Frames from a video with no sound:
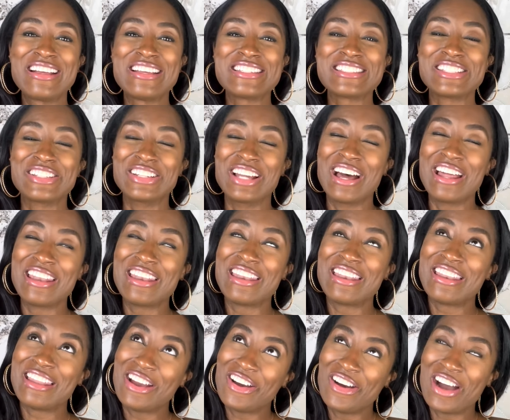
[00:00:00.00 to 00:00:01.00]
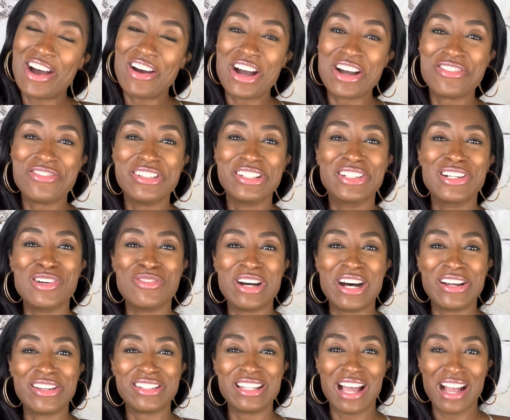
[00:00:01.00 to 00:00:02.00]
so y'all know how I feel
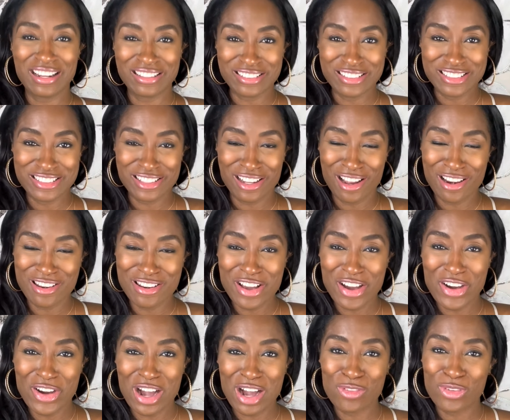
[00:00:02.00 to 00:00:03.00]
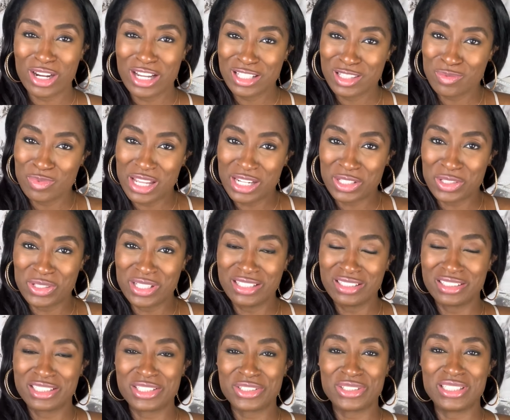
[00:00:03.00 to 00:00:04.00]
about doctors. Y'all know I work in the medical
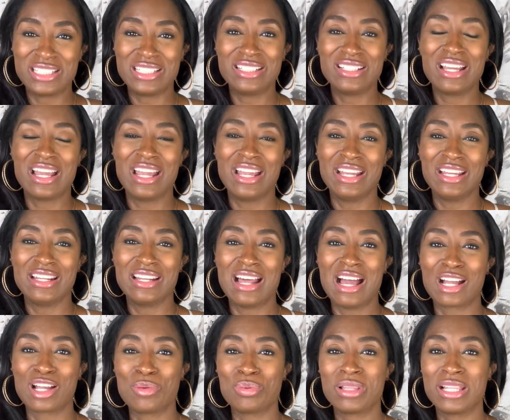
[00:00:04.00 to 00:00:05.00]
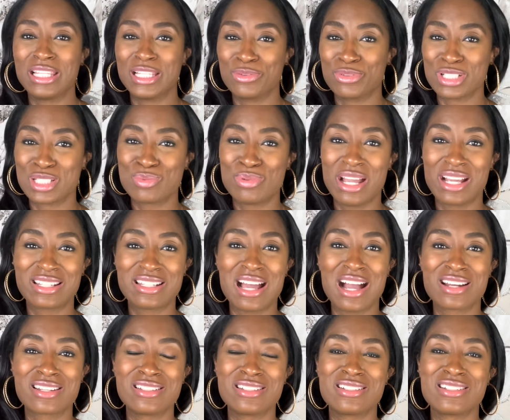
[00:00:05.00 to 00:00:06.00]
industry and I completely respect
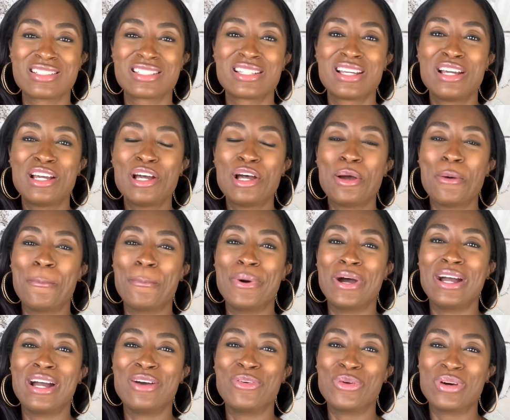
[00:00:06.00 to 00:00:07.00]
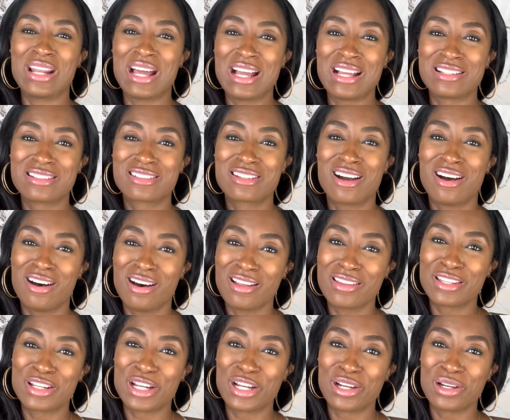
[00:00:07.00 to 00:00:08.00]
doctors, but what I call
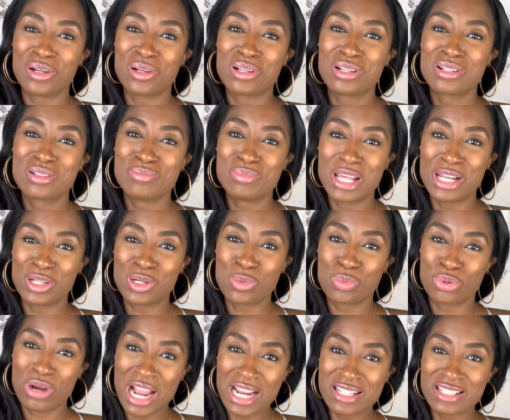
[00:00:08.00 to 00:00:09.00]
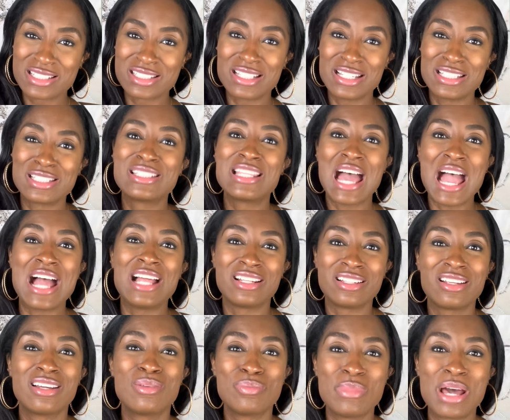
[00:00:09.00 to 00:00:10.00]
their medical practice is that
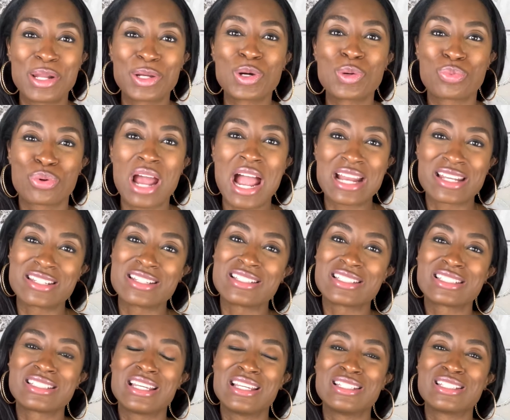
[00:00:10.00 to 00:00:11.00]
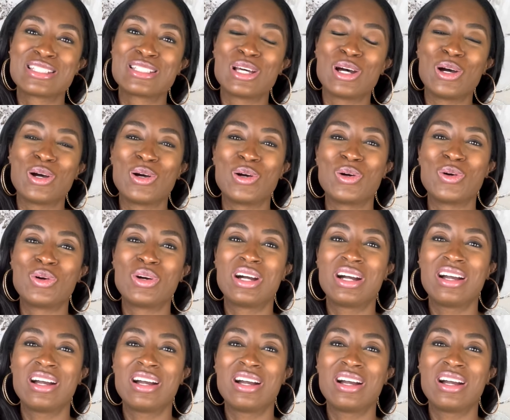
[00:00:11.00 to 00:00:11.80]
medical practice. And so